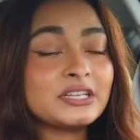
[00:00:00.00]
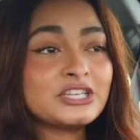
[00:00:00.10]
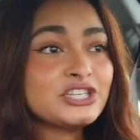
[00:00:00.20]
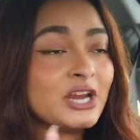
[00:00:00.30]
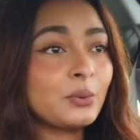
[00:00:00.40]

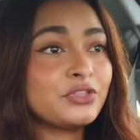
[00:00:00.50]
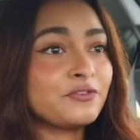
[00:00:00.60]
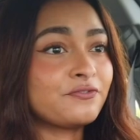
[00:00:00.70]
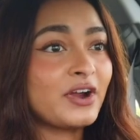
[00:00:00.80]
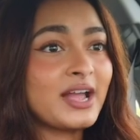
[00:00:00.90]
please share
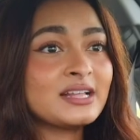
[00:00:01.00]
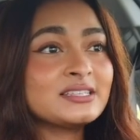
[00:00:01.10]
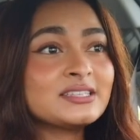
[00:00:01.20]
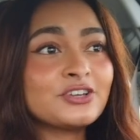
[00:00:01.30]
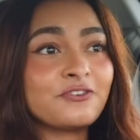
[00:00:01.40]
with your
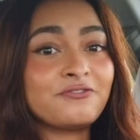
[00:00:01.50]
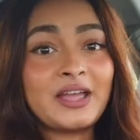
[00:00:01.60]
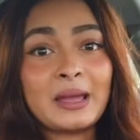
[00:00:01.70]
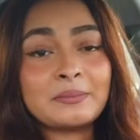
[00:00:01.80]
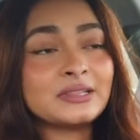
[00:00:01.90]
friends, your
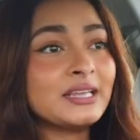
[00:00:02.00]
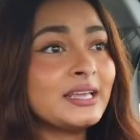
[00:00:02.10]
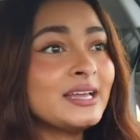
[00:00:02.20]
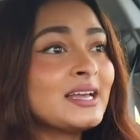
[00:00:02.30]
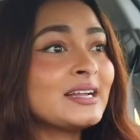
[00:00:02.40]

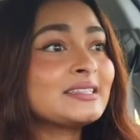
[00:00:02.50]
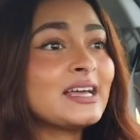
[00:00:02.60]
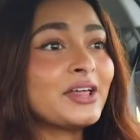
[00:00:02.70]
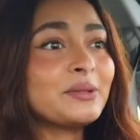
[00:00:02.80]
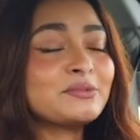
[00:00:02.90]
family,
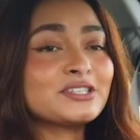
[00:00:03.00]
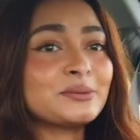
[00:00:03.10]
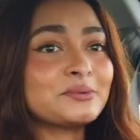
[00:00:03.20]
tell them to